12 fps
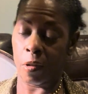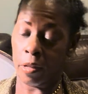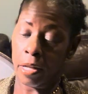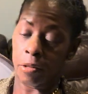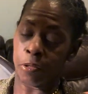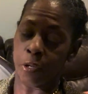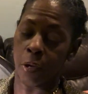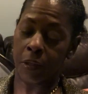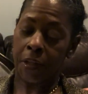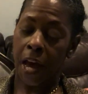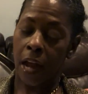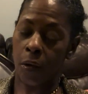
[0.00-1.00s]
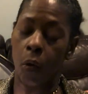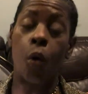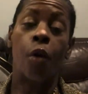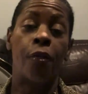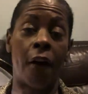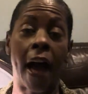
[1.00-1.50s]
because the dollar
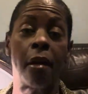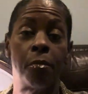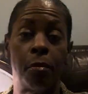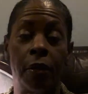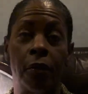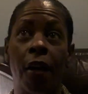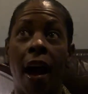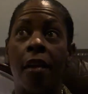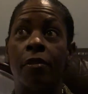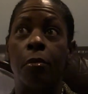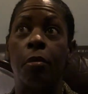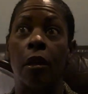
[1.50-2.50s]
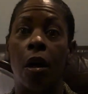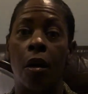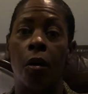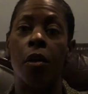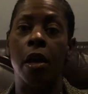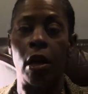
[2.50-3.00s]
or five and
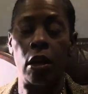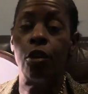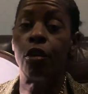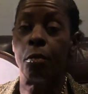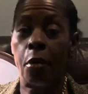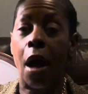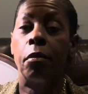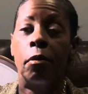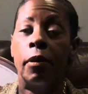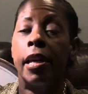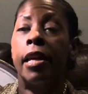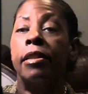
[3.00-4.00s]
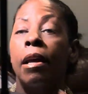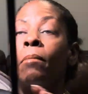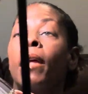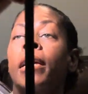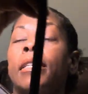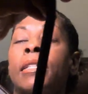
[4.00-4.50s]
below. You could probably get something
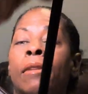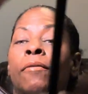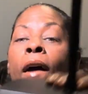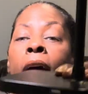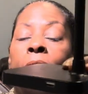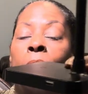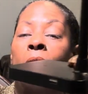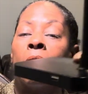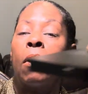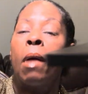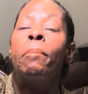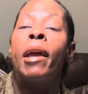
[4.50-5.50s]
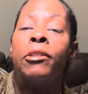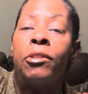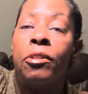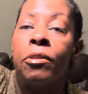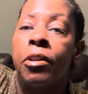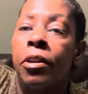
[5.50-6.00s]
like this at $5 and below. I bet
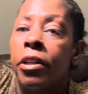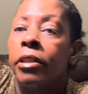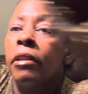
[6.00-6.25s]
you could.